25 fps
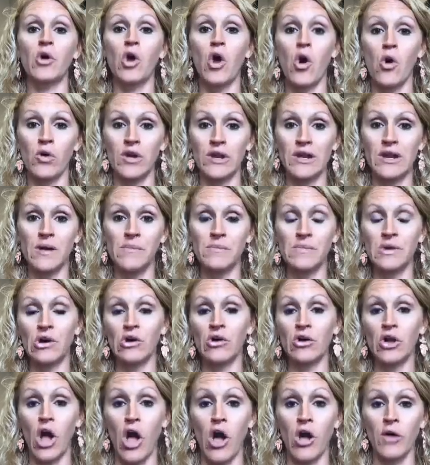coconut
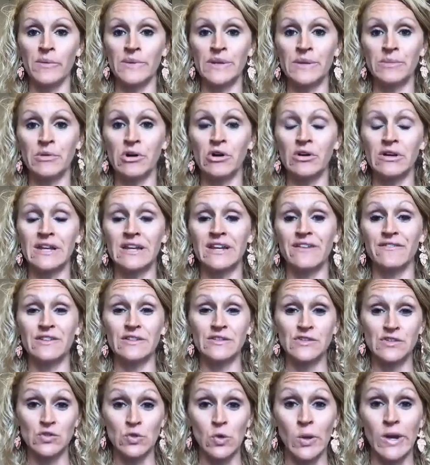milk, almond milk, and even
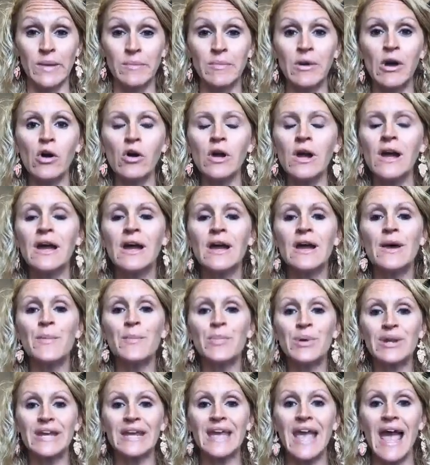soy milk,
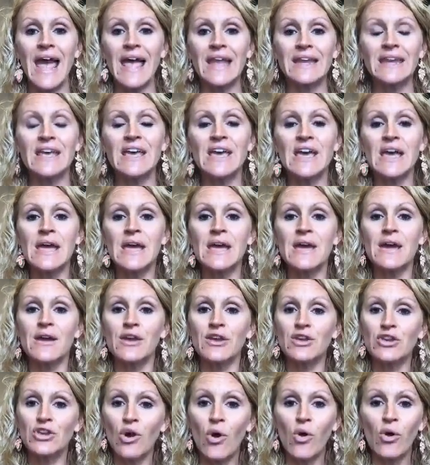but again,
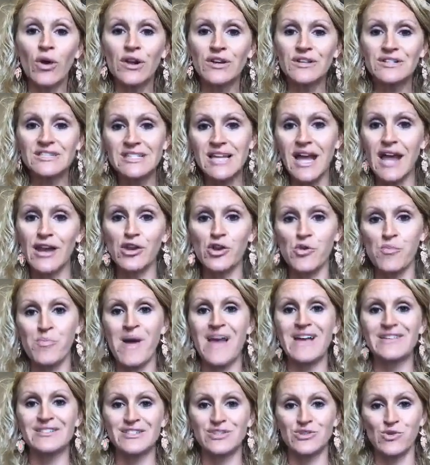yogurt is not your
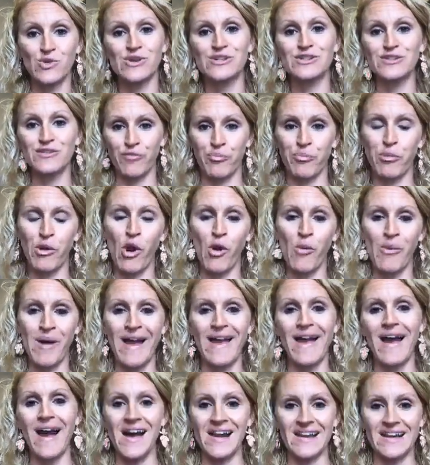best source of
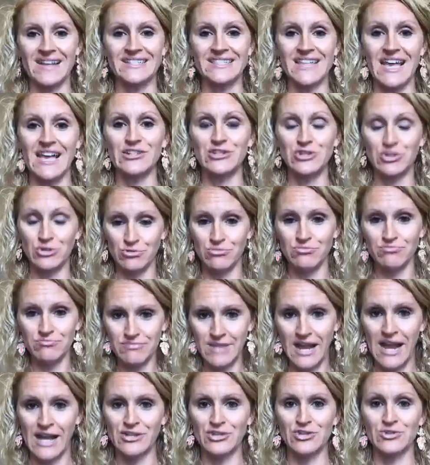probiotics as you
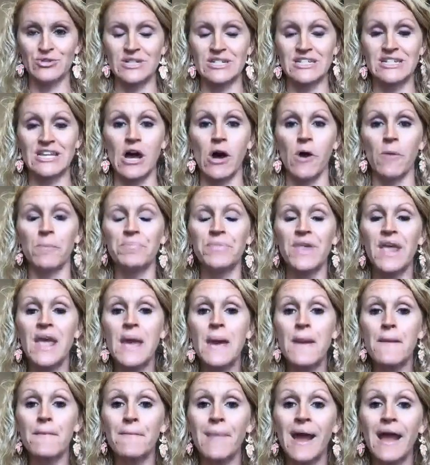as you can tell
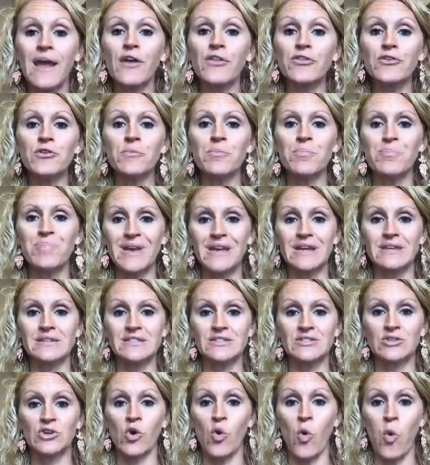my other
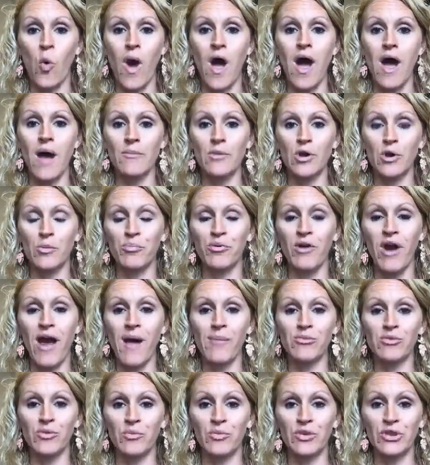biggest qualm or
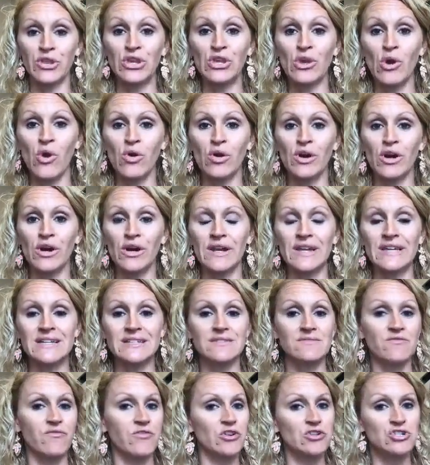problem with yogurt is
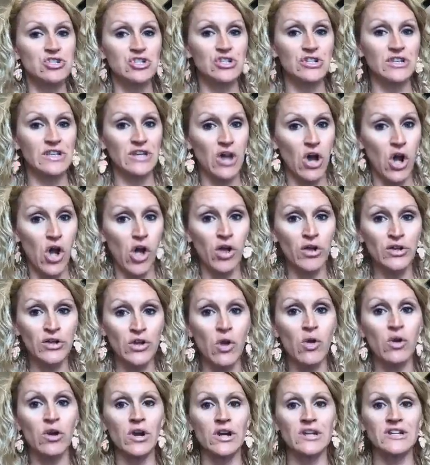virtually all
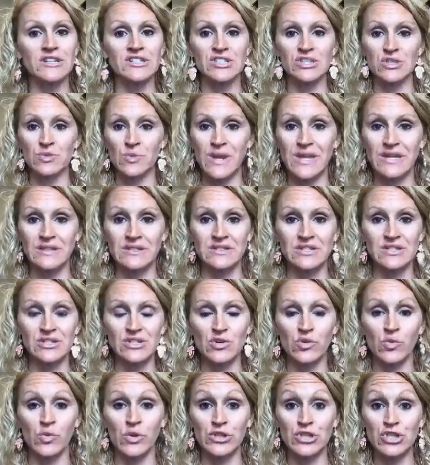yogurt is
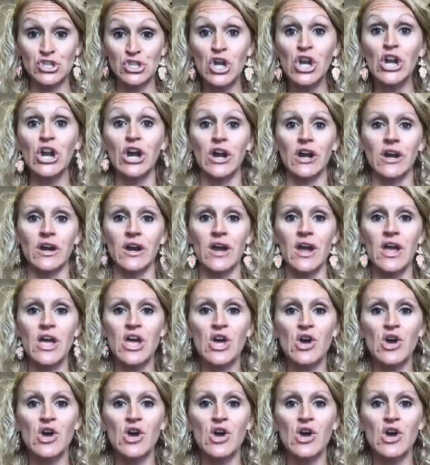sweetened with sugar